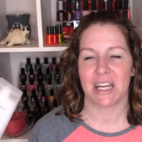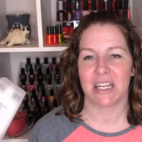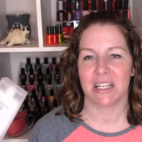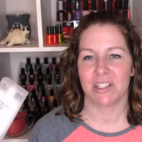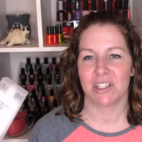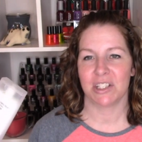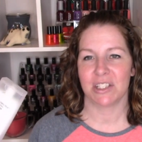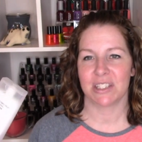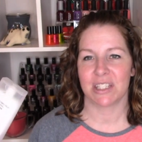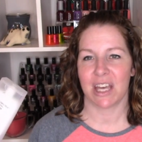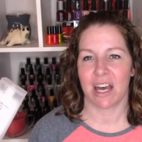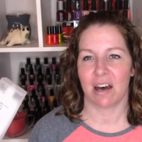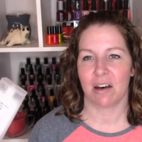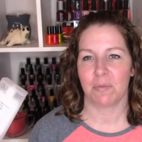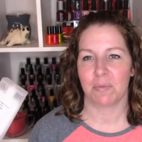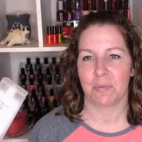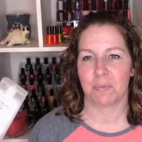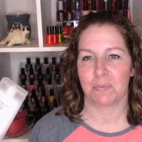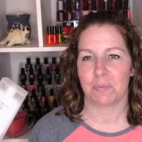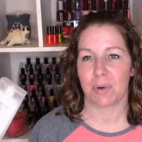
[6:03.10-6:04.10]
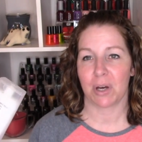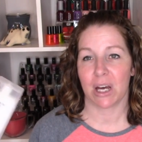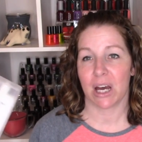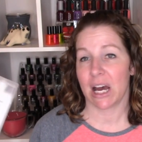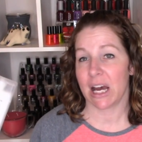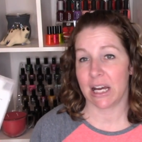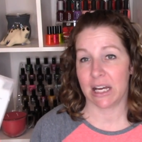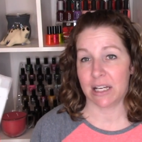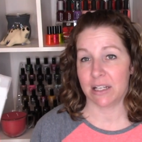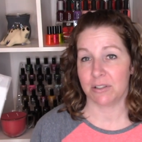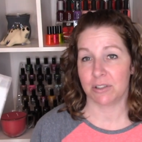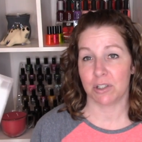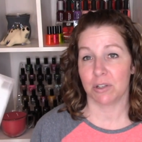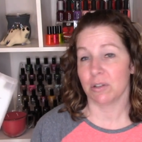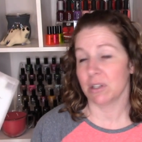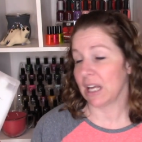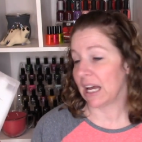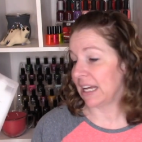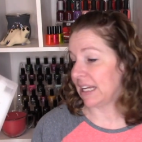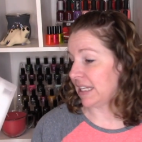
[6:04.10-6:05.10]
itchy scalp, but I
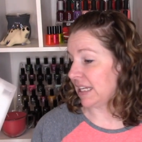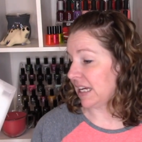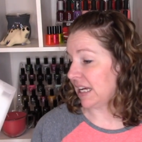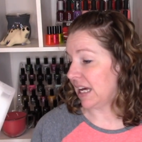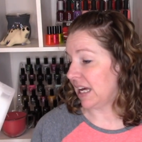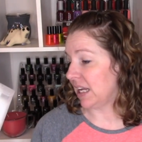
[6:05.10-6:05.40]
do like it,